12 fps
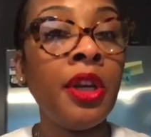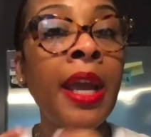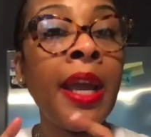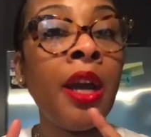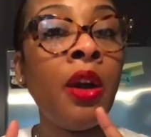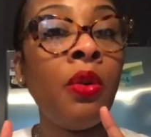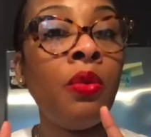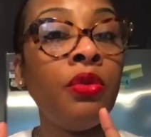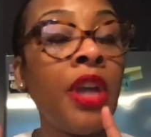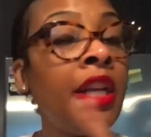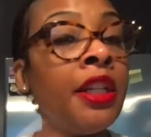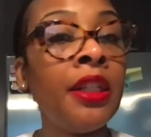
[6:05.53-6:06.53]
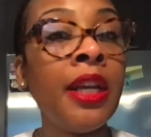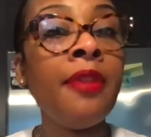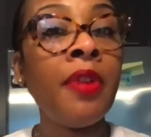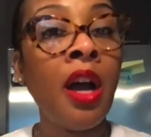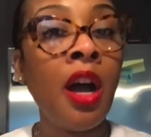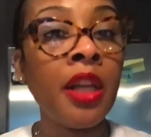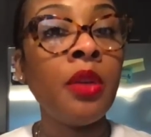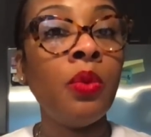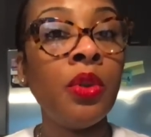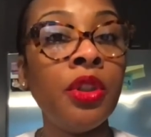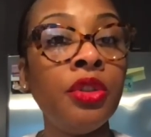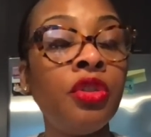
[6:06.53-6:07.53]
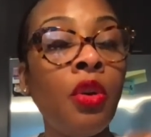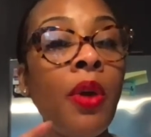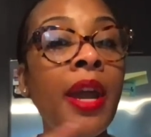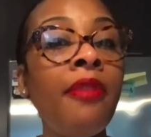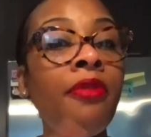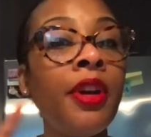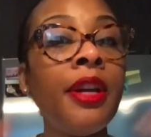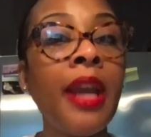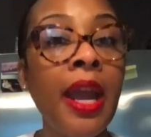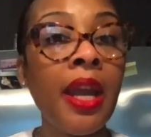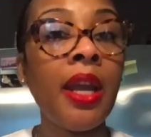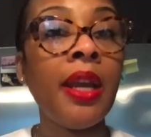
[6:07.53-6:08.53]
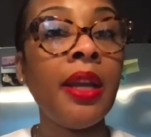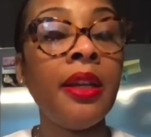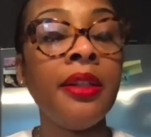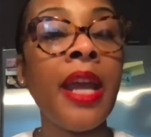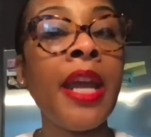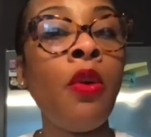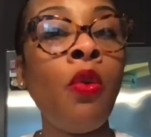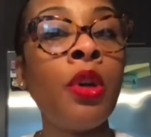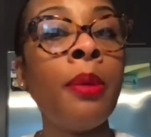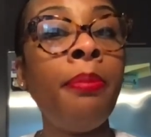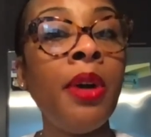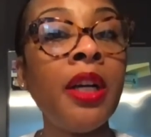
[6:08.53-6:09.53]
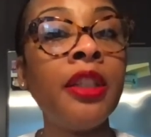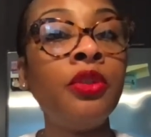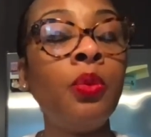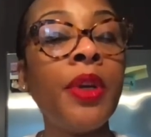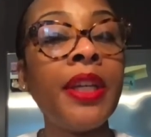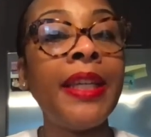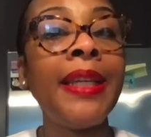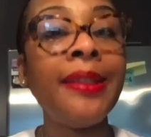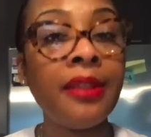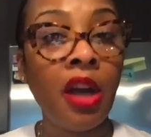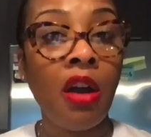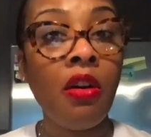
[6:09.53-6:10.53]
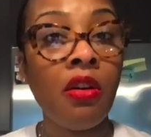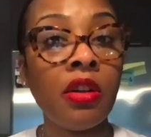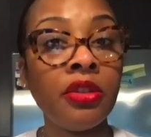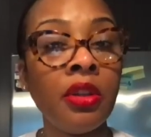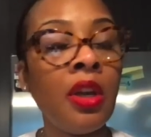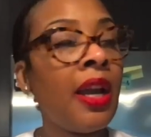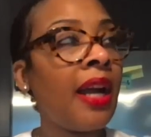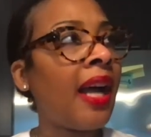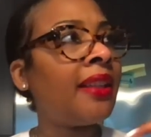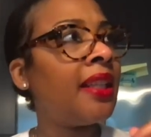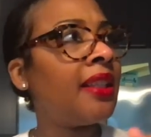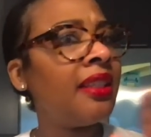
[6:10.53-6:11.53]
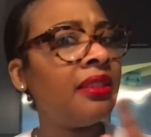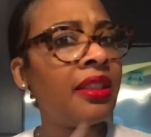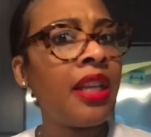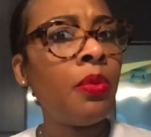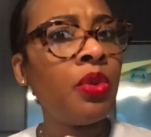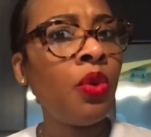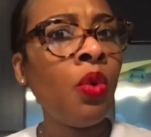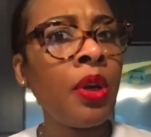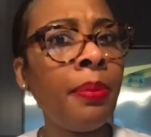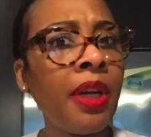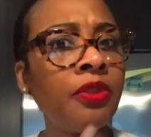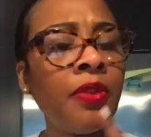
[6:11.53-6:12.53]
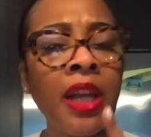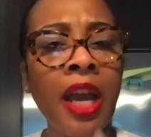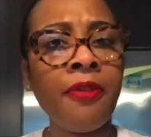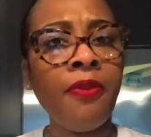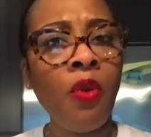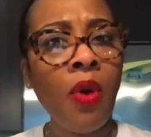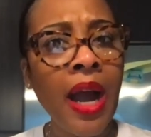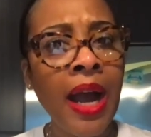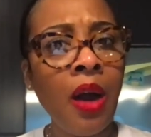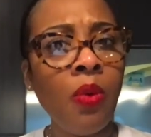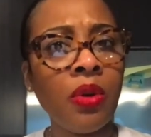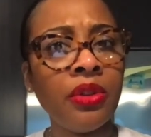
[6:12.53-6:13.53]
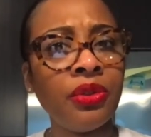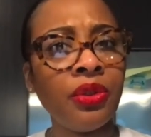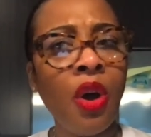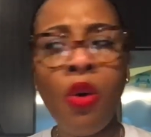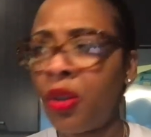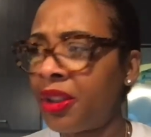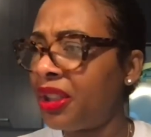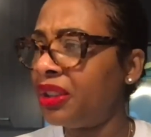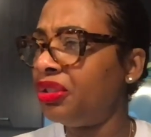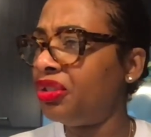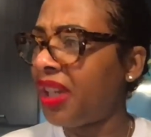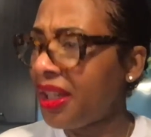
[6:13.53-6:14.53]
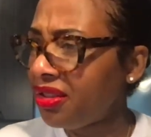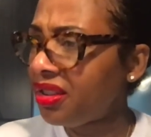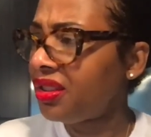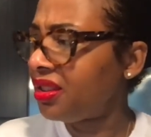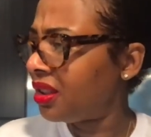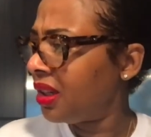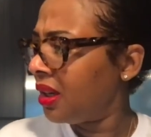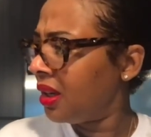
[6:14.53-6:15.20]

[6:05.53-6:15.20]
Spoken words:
Now, they didn't live in Hollywood, so every day they on the bus with guitars. I think they said they were on the bus for like 4 hours on the Jesus.